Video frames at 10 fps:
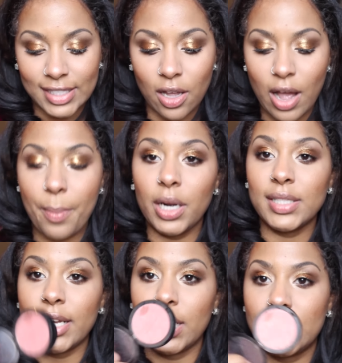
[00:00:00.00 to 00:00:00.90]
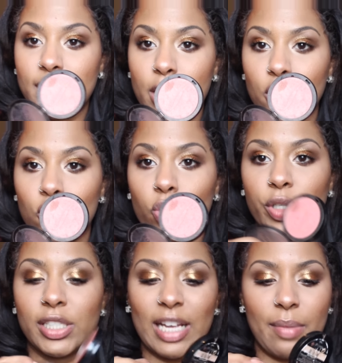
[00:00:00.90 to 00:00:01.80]
So I'm going to take Hysterical,
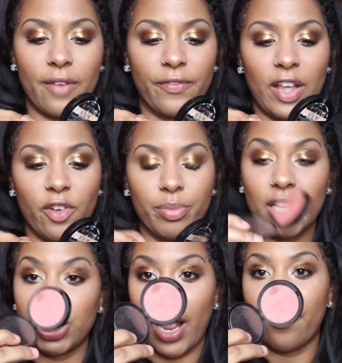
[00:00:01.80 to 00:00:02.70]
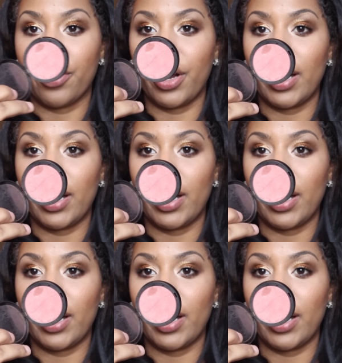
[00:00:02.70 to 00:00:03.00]
which is like my favorite blush ever.